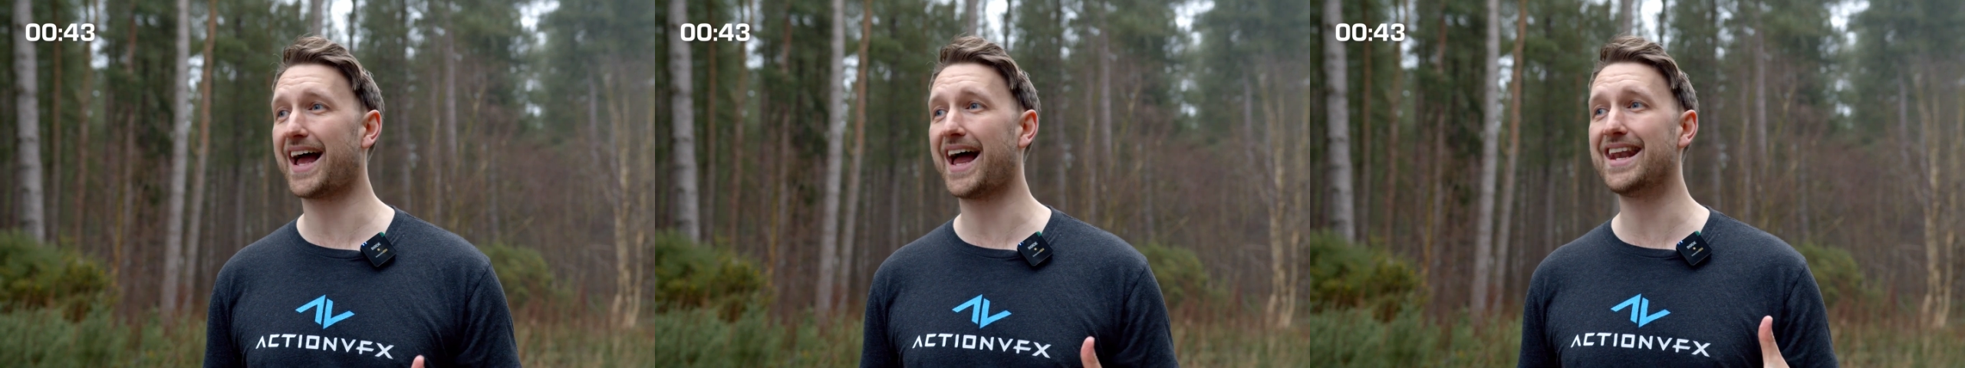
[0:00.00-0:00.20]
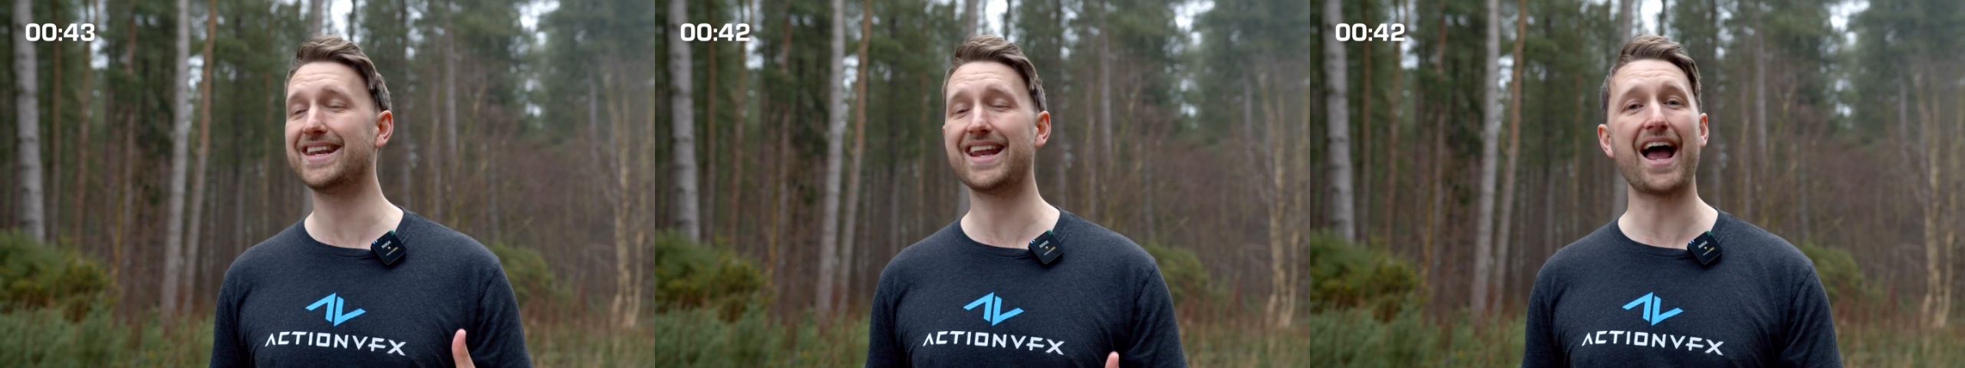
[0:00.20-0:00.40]

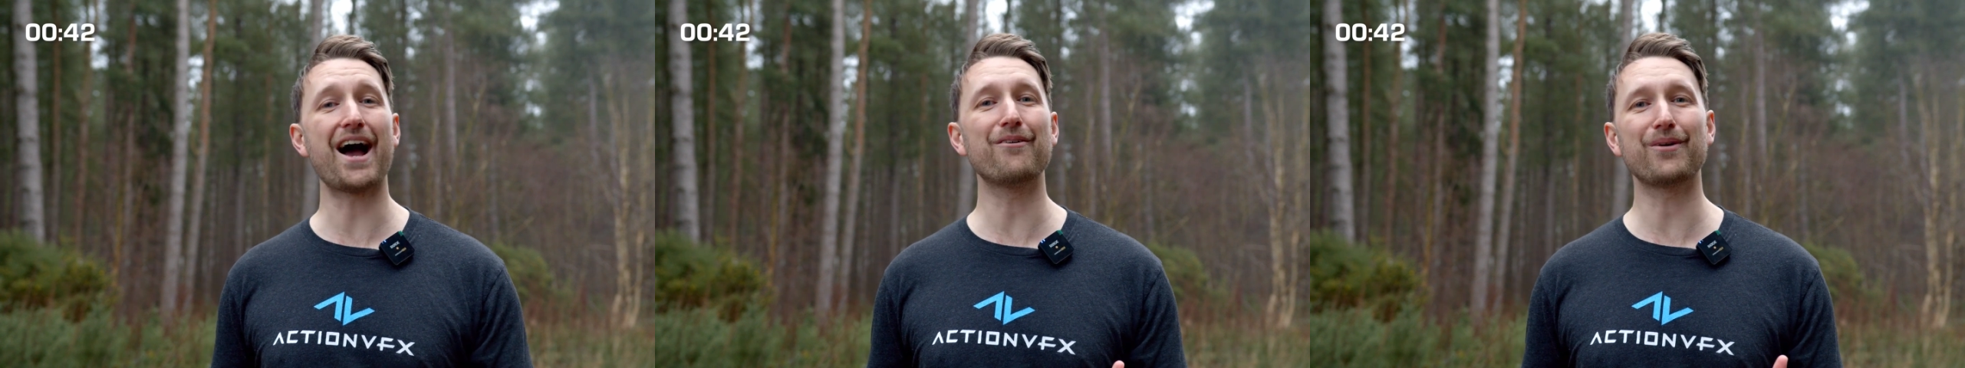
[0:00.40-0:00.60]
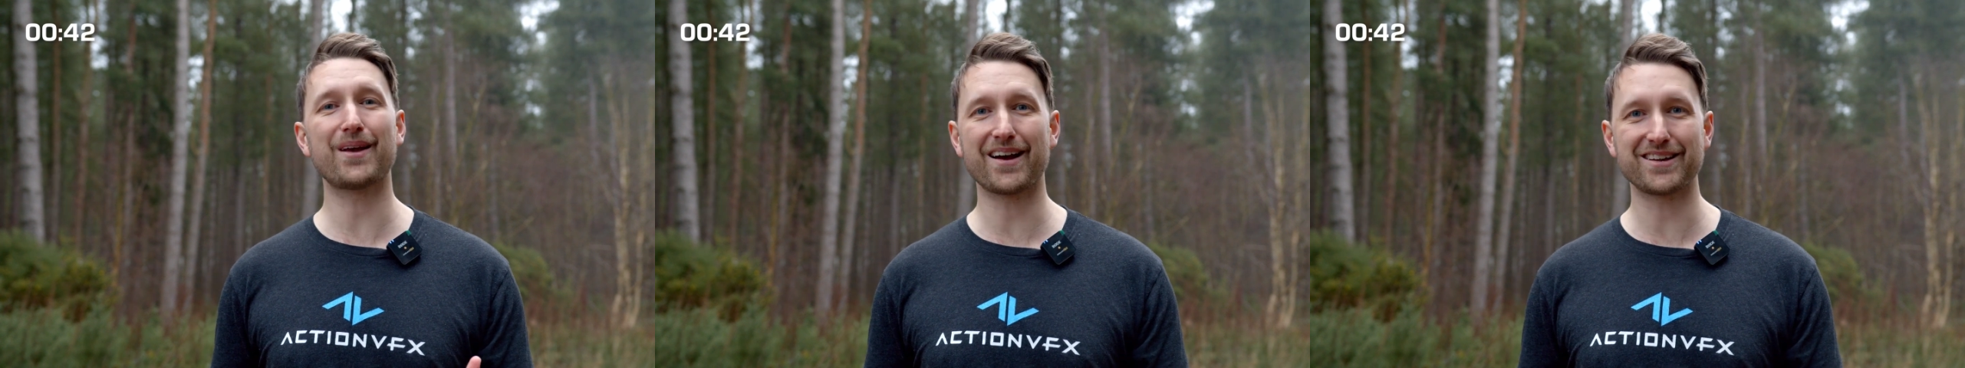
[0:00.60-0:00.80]
and
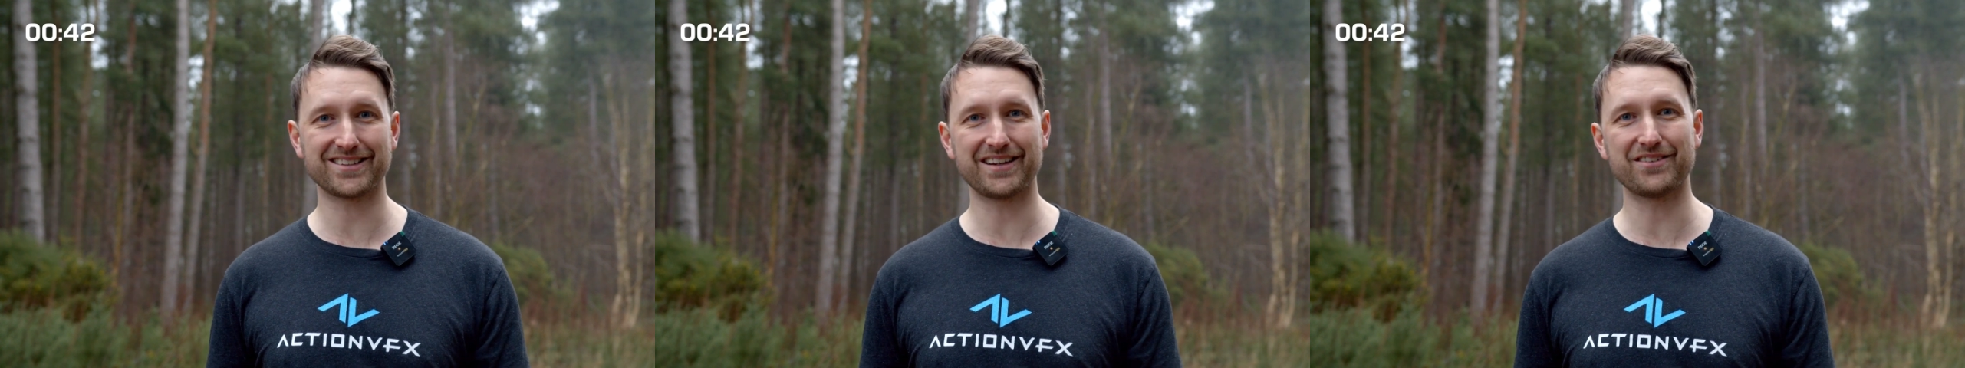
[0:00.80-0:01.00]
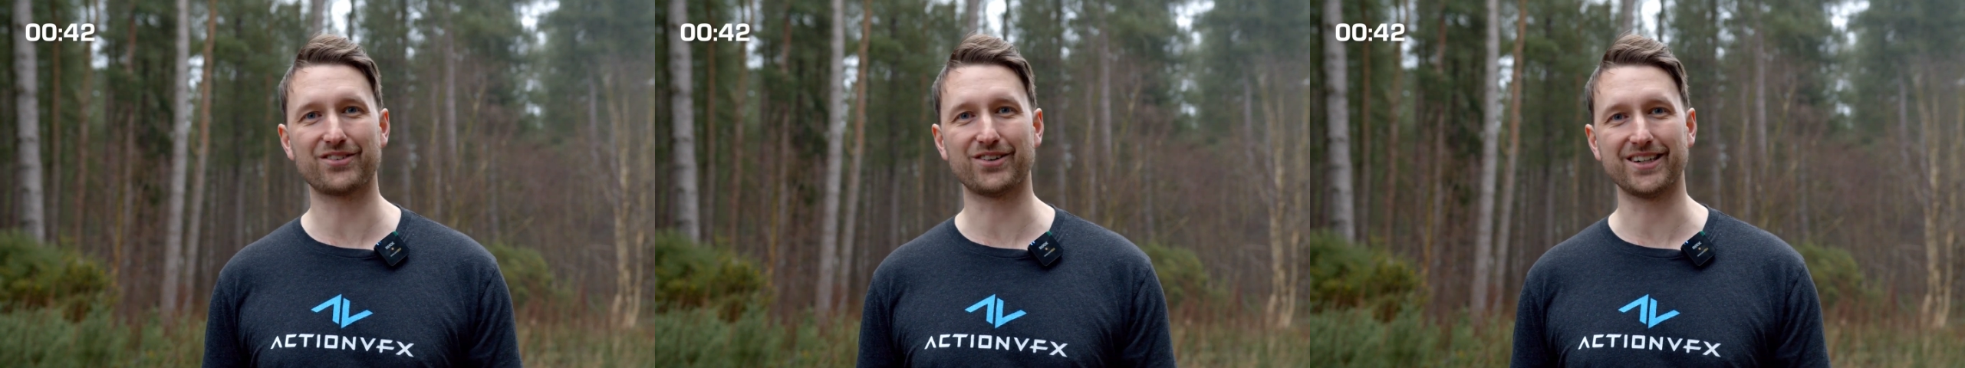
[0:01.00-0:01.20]
now we are
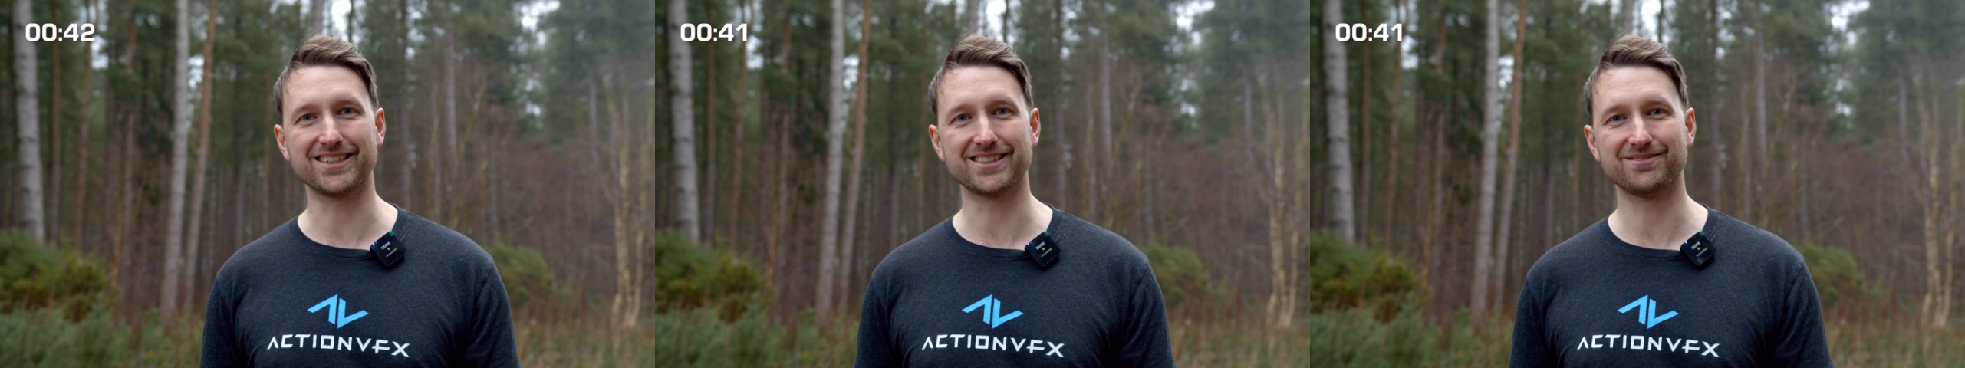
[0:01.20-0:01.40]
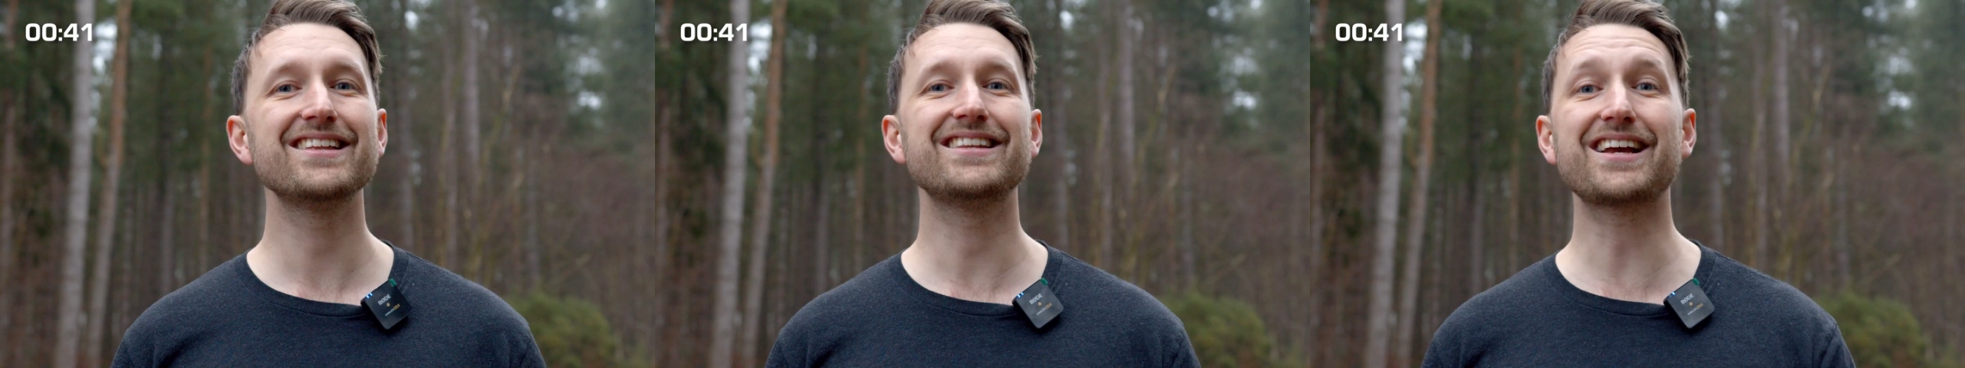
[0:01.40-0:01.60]
delivering.